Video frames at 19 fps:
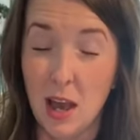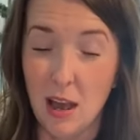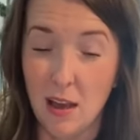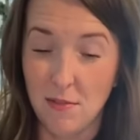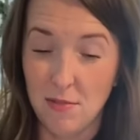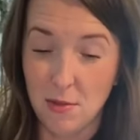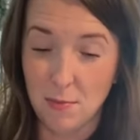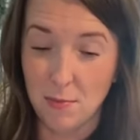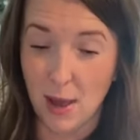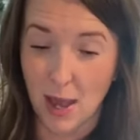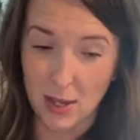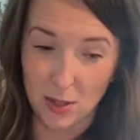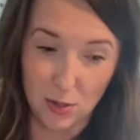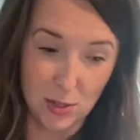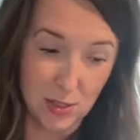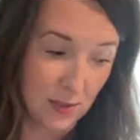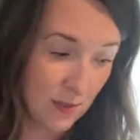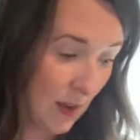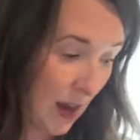of the
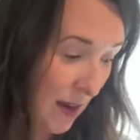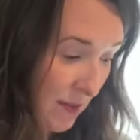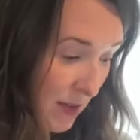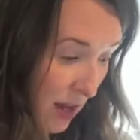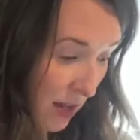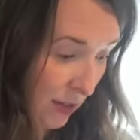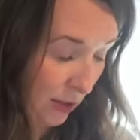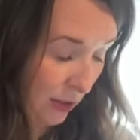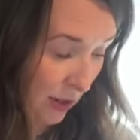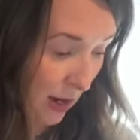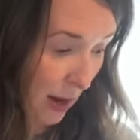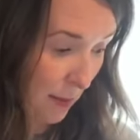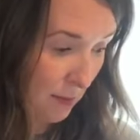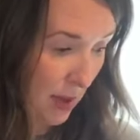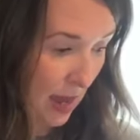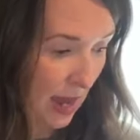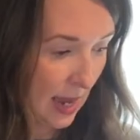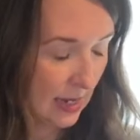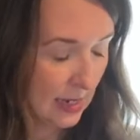Michael's $5
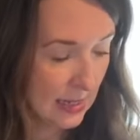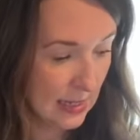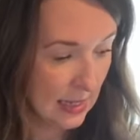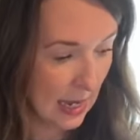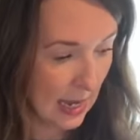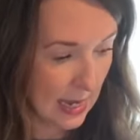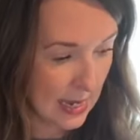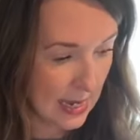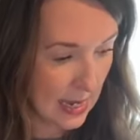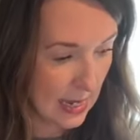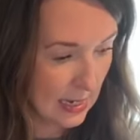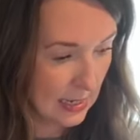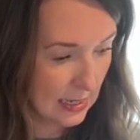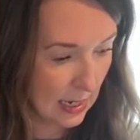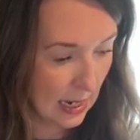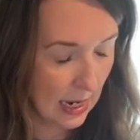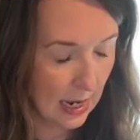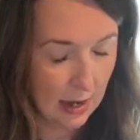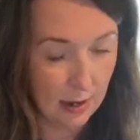grab bags,
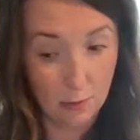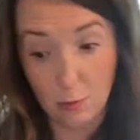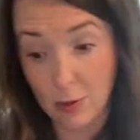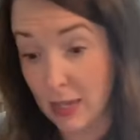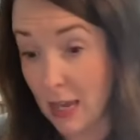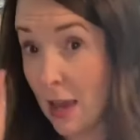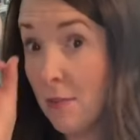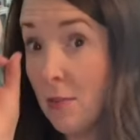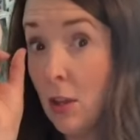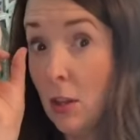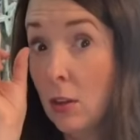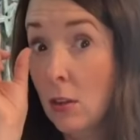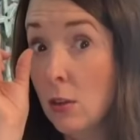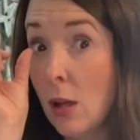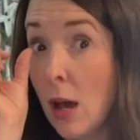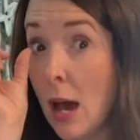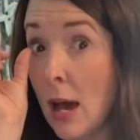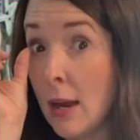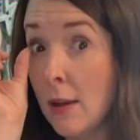and we gave a
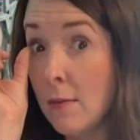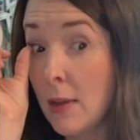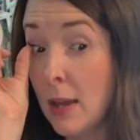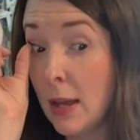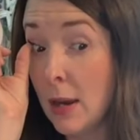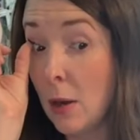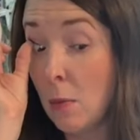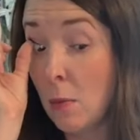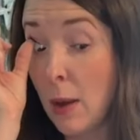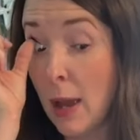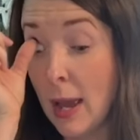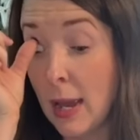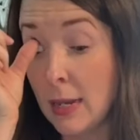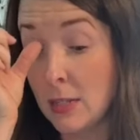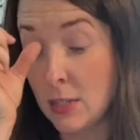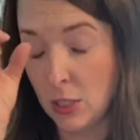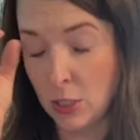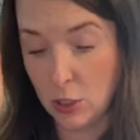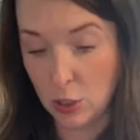lot of it
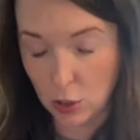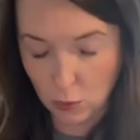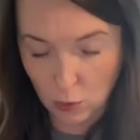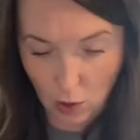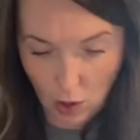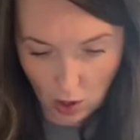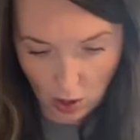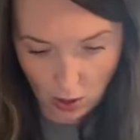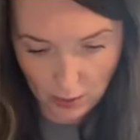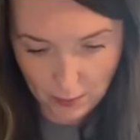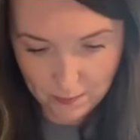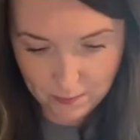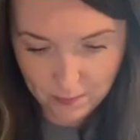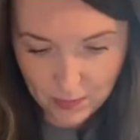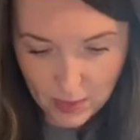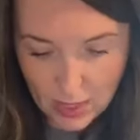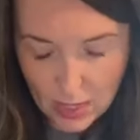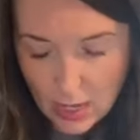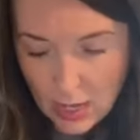away to you all.
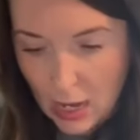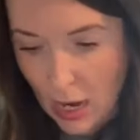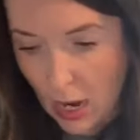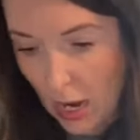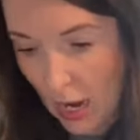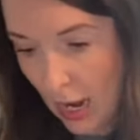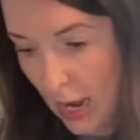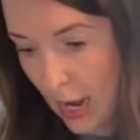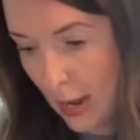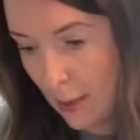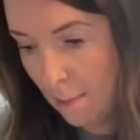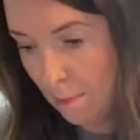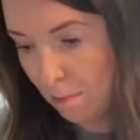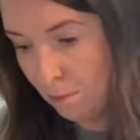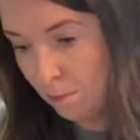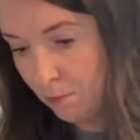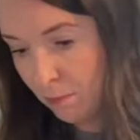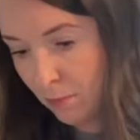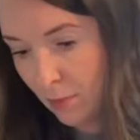
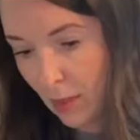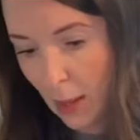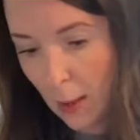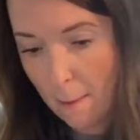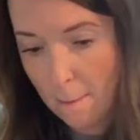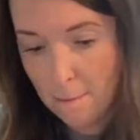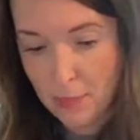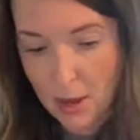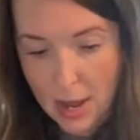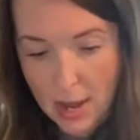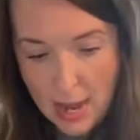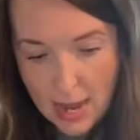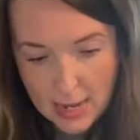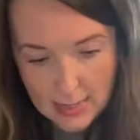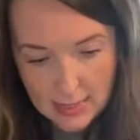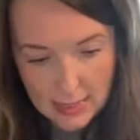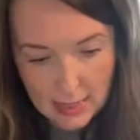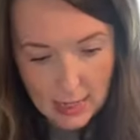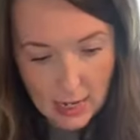
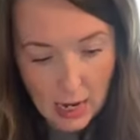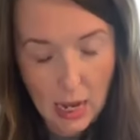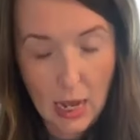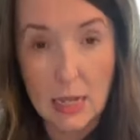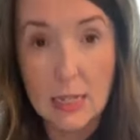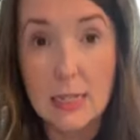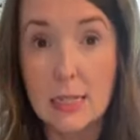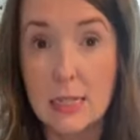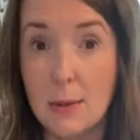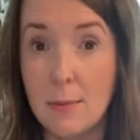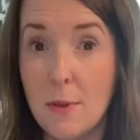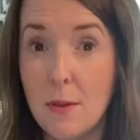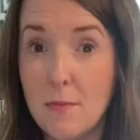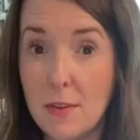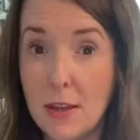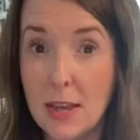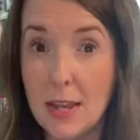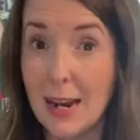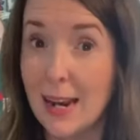But some
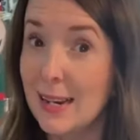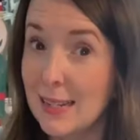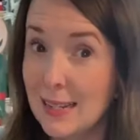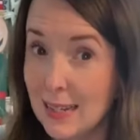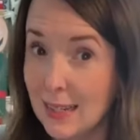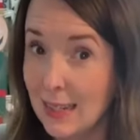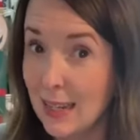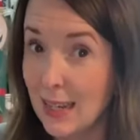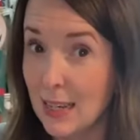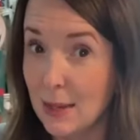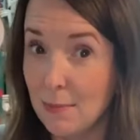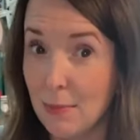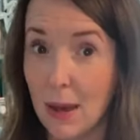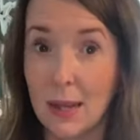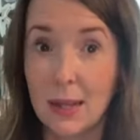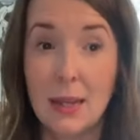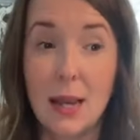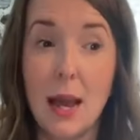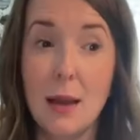of it I did keep.
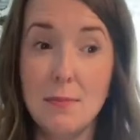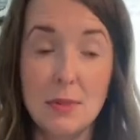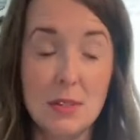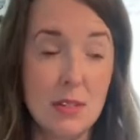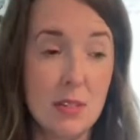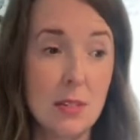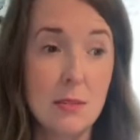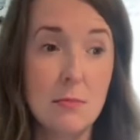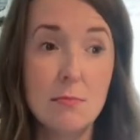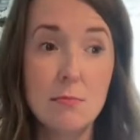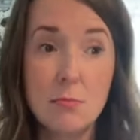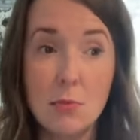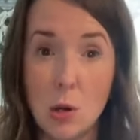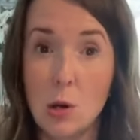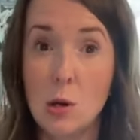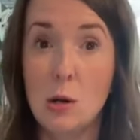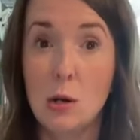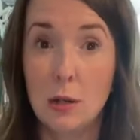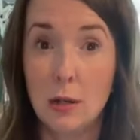I kept a
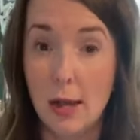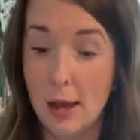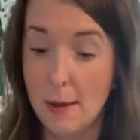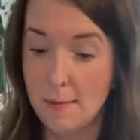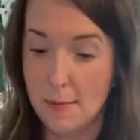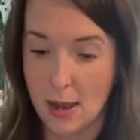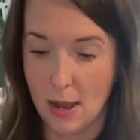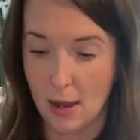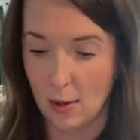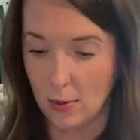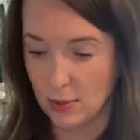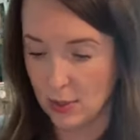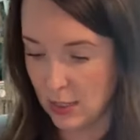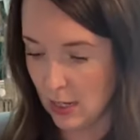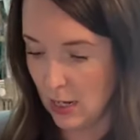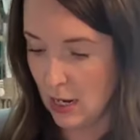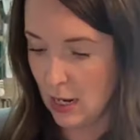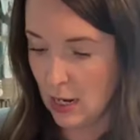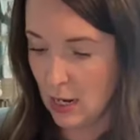small
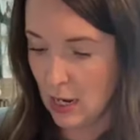amount,